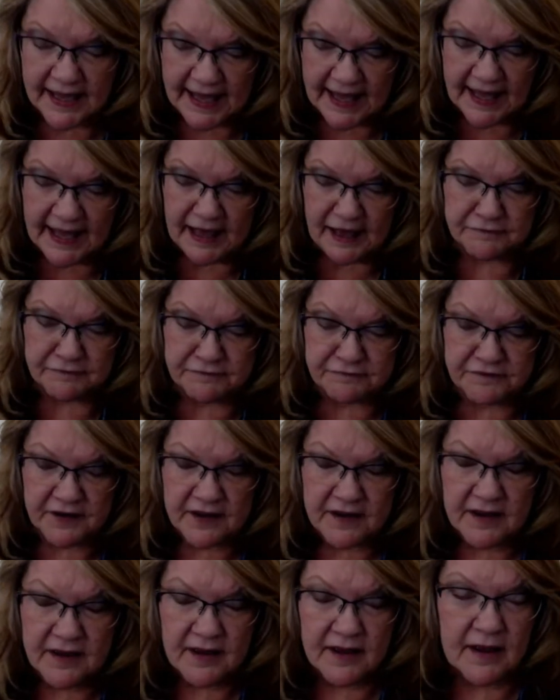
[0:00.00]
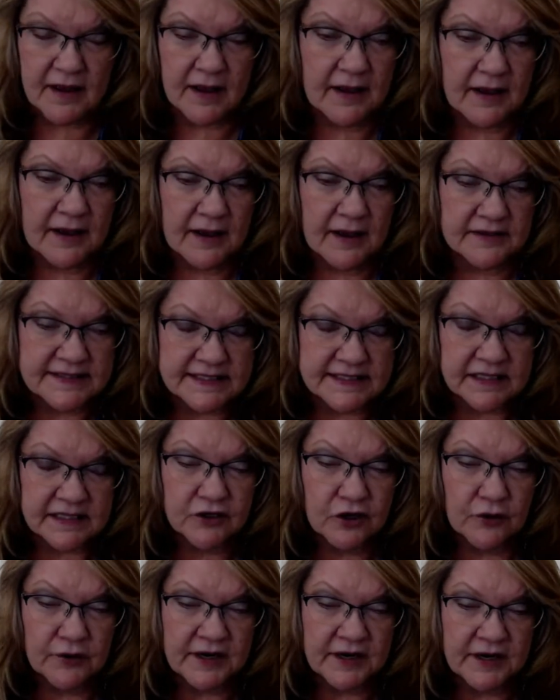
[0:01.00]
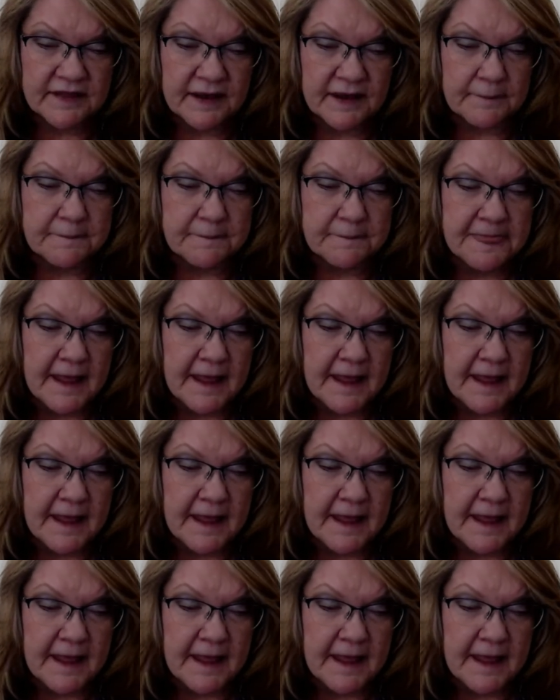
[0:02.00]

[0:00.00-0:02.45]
have silicone in them.